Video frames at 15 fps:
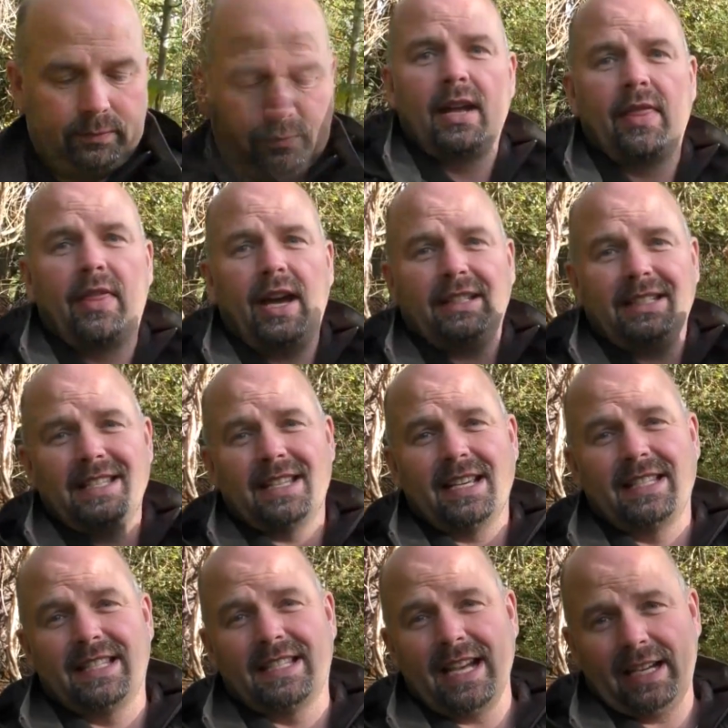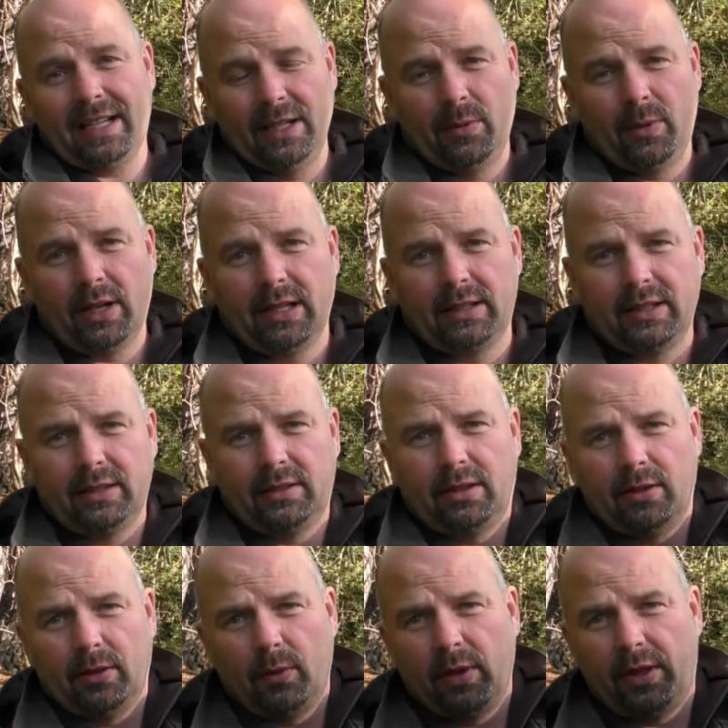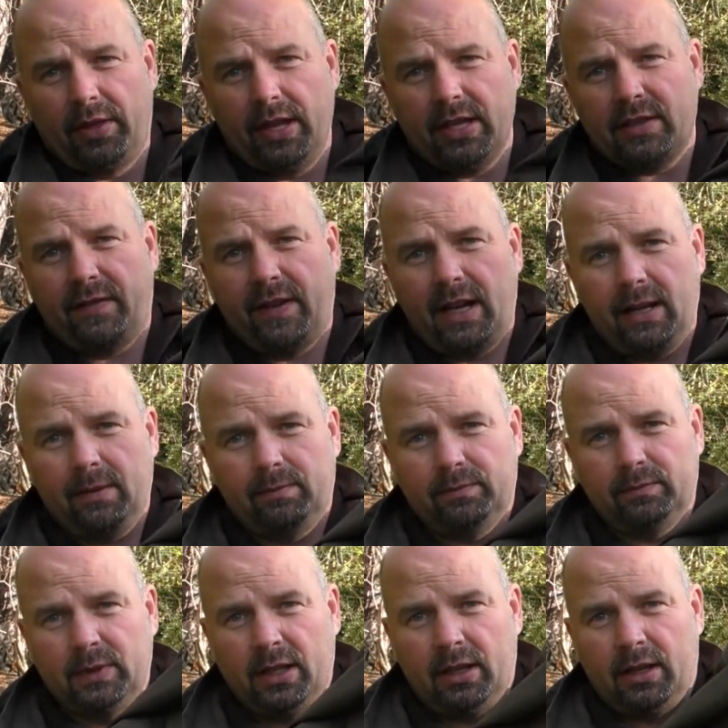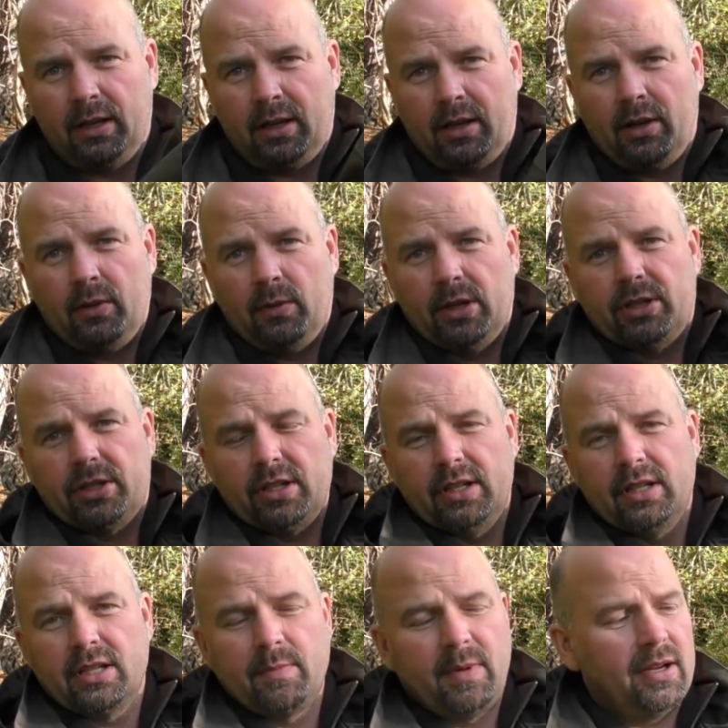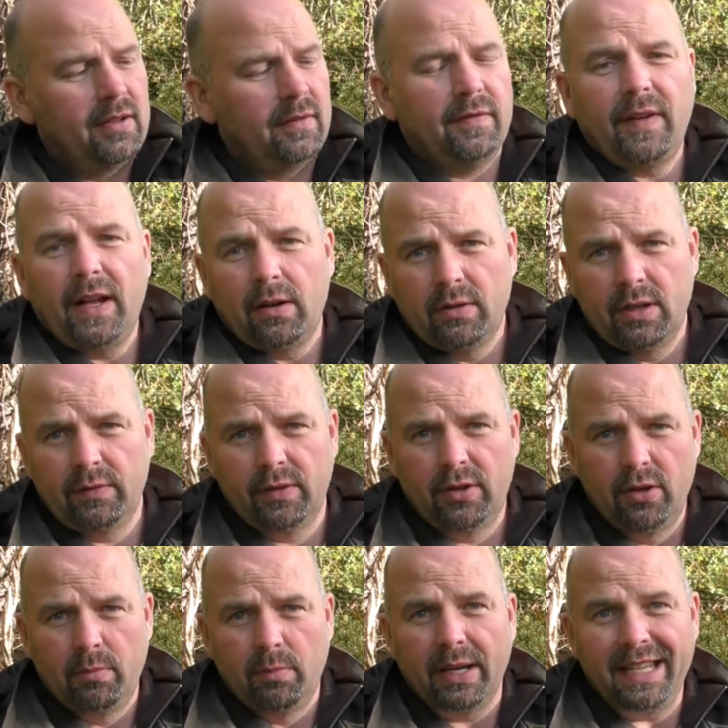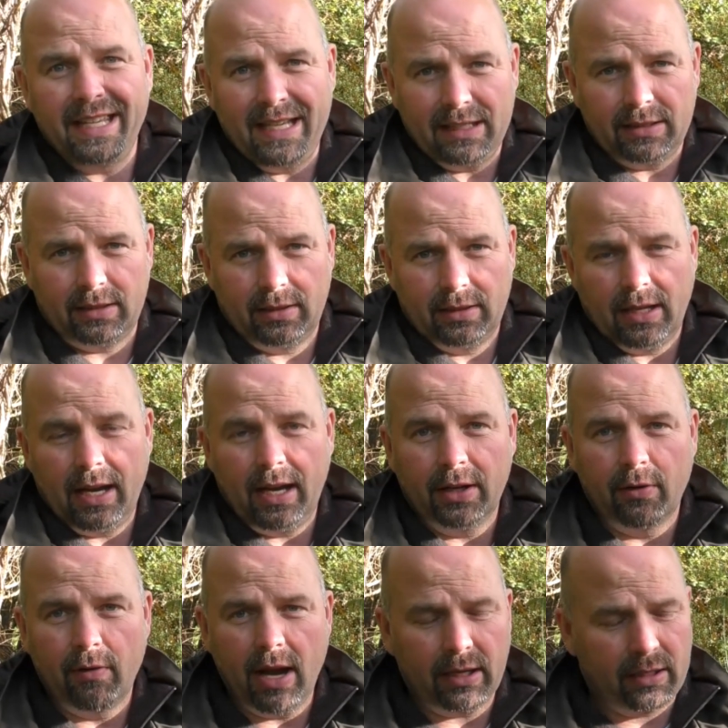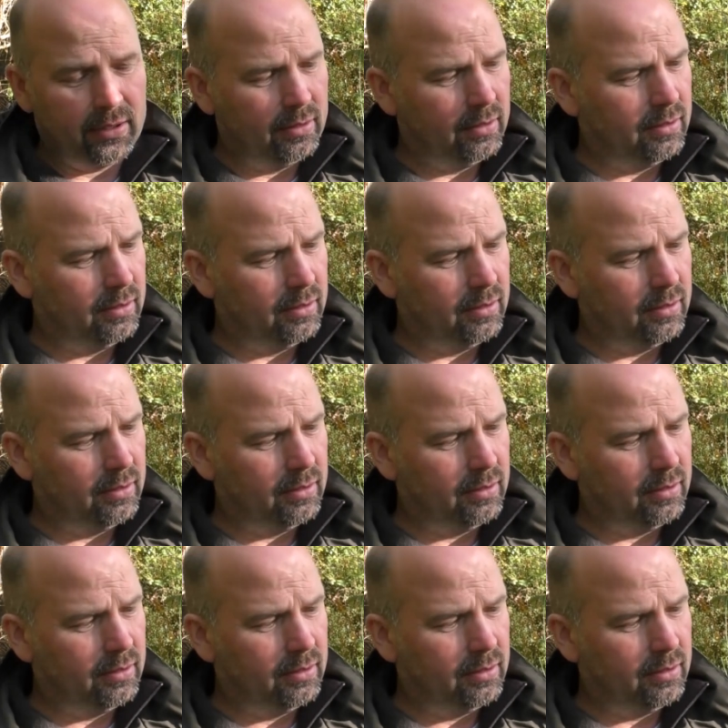And that is exactly what I did with this fella, which is my Fjällräven number 8 anorak.